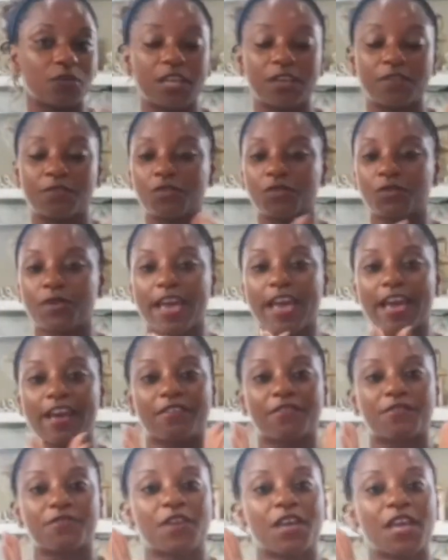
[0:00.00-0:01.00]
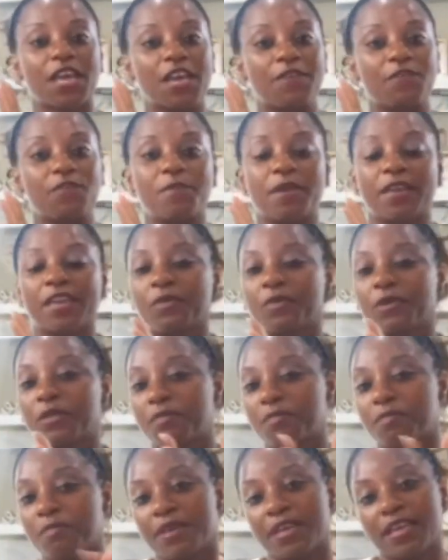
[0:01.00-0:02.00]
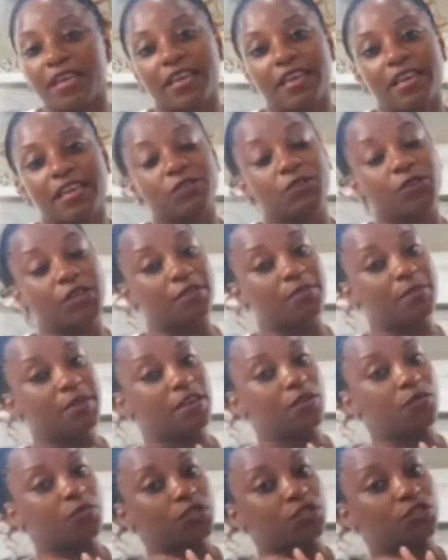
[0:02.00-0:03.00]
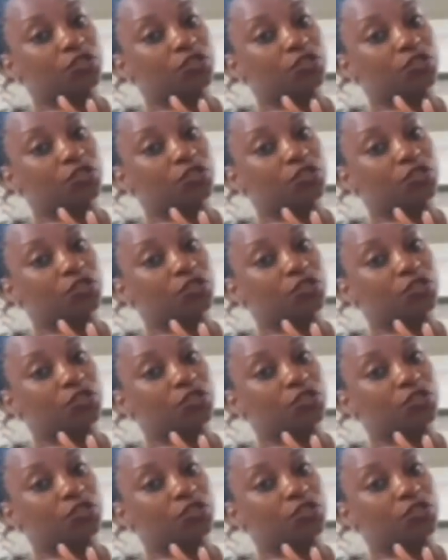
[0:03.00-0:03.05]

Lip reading: If you make it with beans, you can make it with